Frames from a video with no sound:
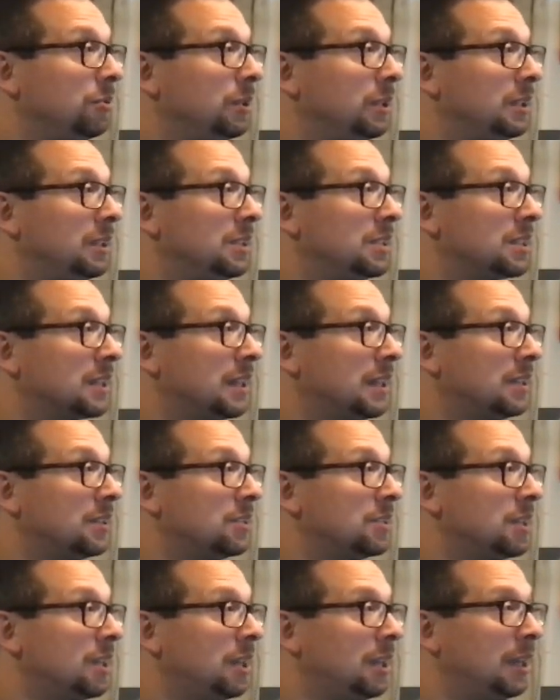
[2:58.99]
In this
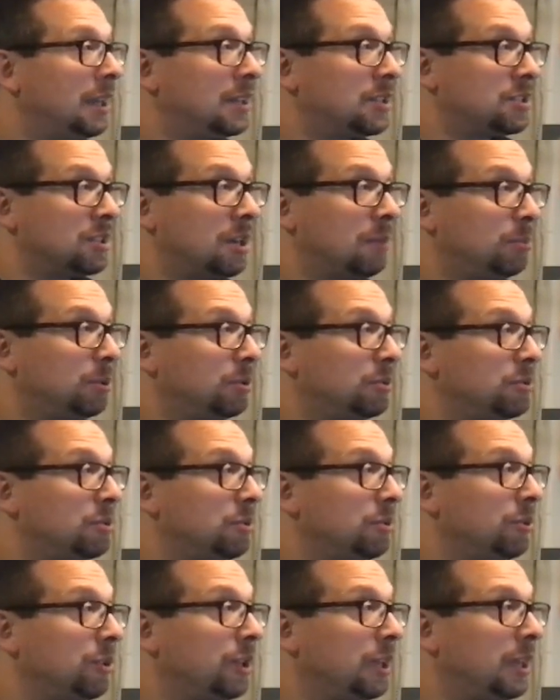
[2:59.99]
case, it's not
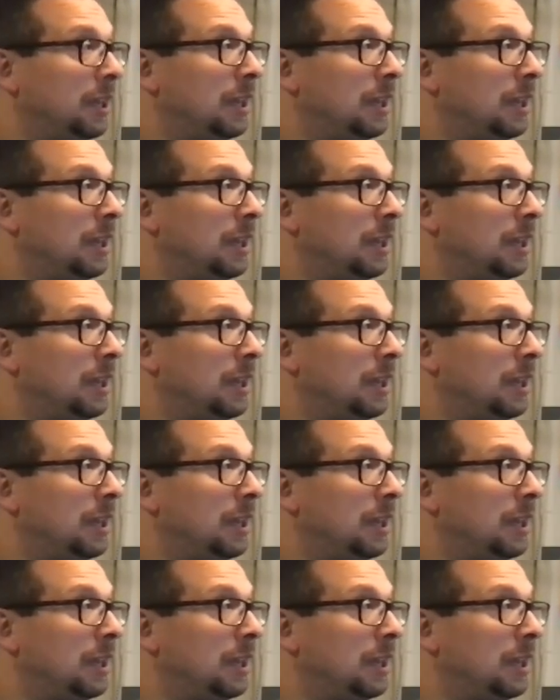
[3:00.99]
Bluetooth.